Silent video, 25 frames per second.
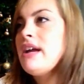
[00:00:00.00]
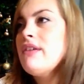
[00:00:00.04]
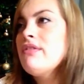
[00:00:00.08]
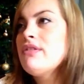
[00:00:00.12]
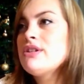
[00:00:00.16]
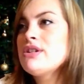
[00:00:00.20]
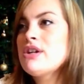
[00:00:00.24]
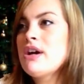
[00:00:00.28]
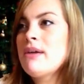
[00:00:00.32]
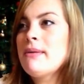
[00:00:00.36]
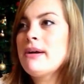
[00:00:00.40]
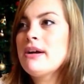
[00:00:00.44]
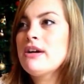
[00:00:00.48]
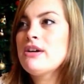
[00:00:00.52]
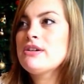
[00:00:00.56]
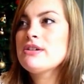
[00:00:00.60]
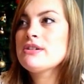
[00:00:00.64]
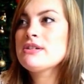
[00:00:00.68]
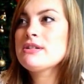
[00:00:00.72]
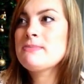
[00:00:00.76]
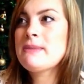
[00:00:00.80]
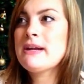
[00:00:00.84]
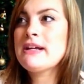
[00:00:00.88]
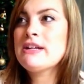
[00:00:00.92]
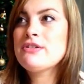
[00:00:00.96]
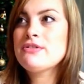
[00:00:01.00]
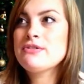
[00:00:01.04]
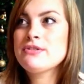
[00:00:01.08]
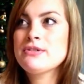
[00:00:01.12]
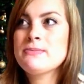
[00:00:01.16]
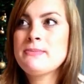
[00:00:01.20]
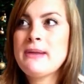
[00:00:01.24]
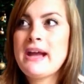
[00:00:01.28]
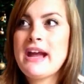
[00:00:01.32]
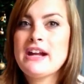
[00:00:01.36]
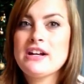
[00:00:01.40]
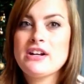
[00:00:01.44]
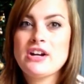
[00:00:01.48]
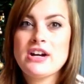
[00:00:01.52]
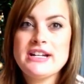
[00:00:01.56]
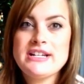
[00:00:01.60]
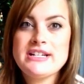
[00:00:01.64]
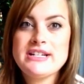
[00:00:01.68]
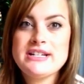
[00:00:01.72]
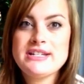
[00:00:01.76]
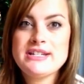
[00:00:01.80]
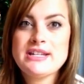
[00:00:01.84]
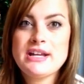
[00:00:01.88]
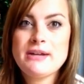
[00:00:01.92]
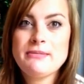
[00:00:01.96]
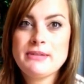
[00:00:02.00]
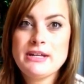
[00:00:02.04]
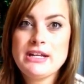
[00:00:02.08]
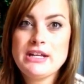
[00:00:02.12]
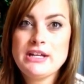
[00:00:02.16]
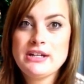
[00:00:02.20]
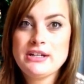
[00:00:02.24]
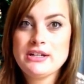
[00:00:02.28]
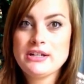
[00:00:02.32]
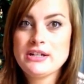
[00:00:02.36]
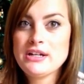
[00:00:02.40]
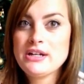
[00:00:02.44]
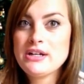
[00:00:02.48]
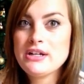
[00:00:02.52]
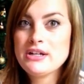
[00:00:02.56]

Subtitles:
every time I got spanked or smacked, I did something